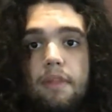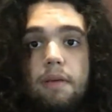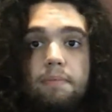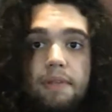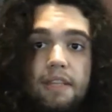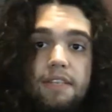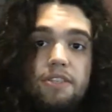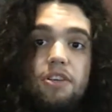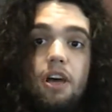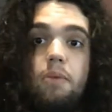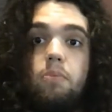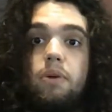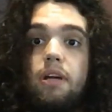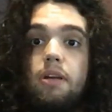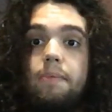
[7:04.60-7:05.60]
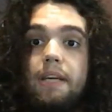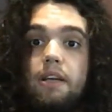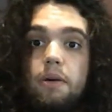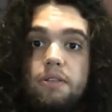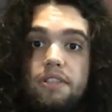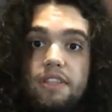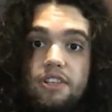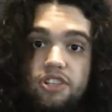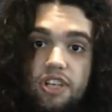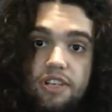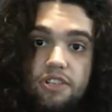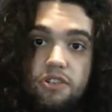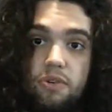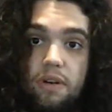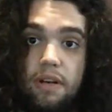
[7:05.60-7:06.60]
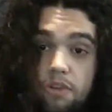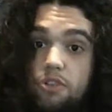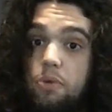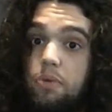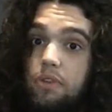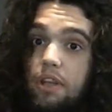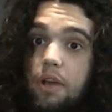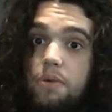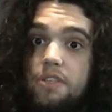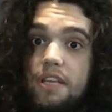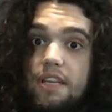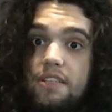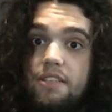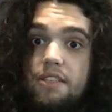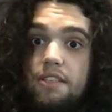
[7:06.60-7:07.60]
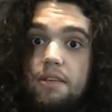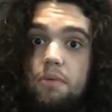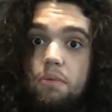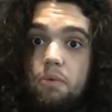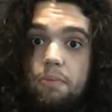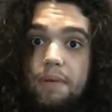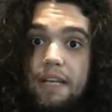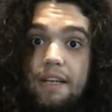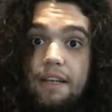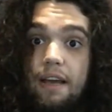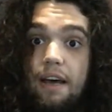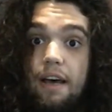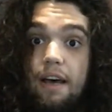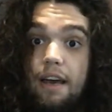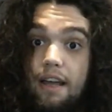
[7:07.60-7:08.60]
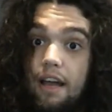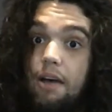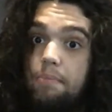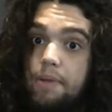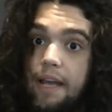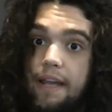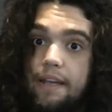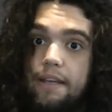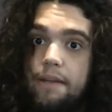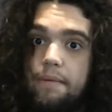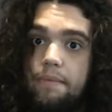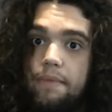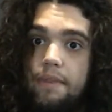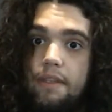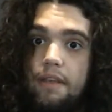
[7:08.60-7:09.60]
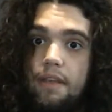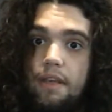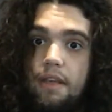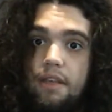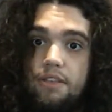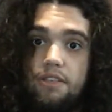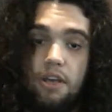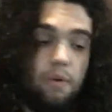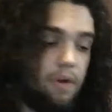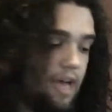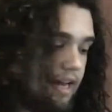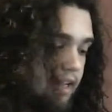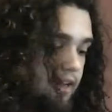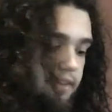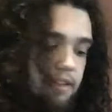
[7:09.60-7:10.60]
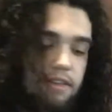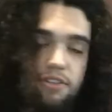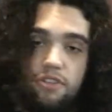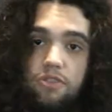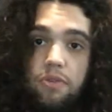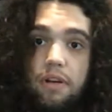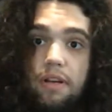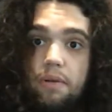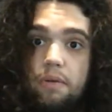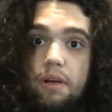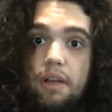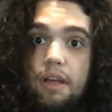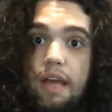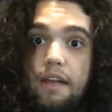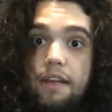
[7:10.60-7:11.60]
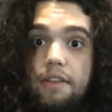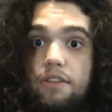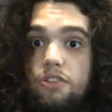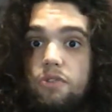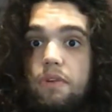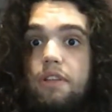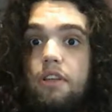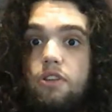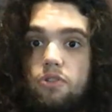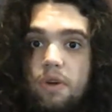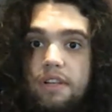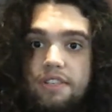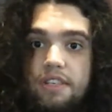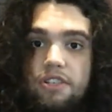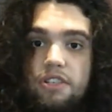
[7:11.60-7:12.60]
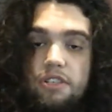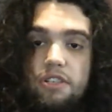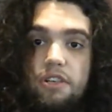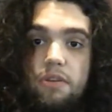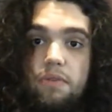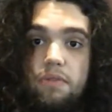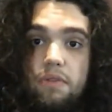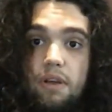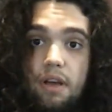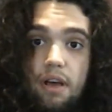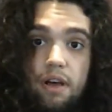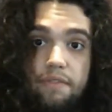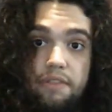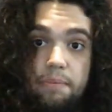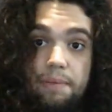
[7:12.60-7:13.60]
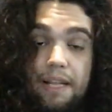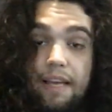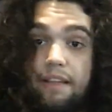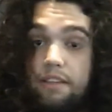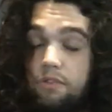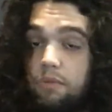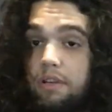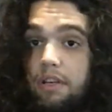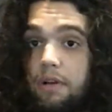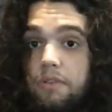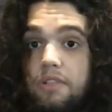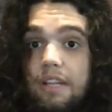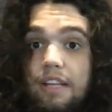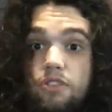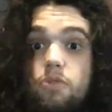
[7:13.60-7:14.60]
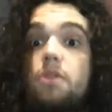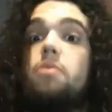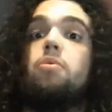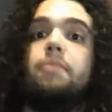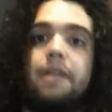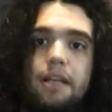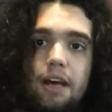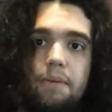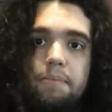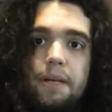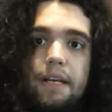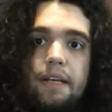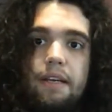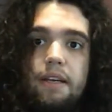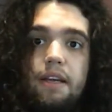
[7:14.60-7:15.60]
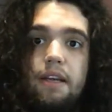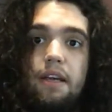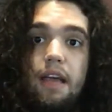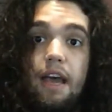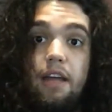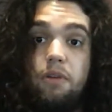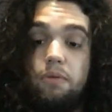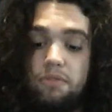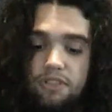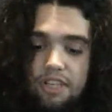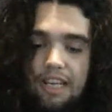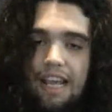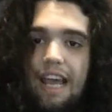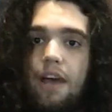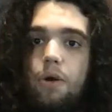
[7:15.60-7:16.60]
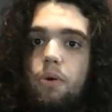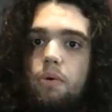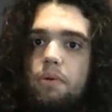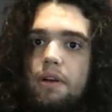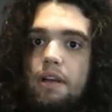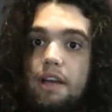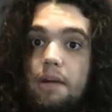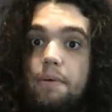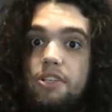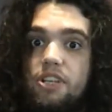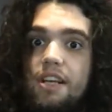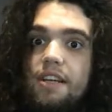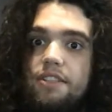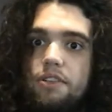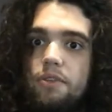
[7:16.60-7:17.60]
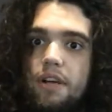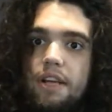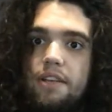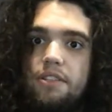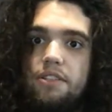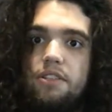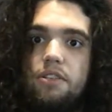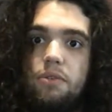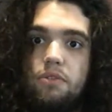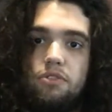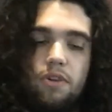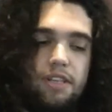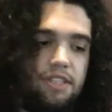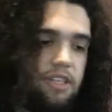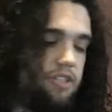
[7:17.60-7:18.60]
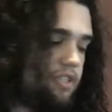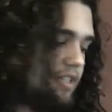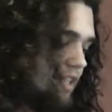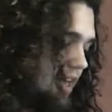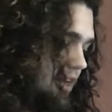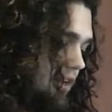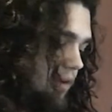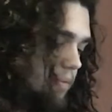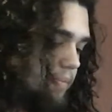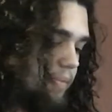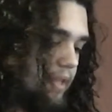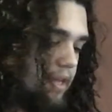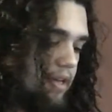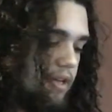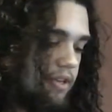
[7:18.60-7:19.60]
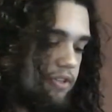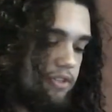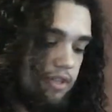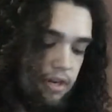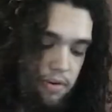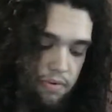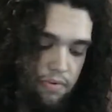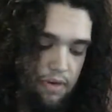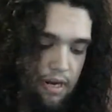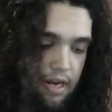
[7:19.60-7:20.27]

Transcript: But this time we're going to be going to the G string, which you'll notice will be an up pick. So any other string that you transition to after playing 3 notes on that string will be an up pick, and you'll see how much easier it is to transition to that note. So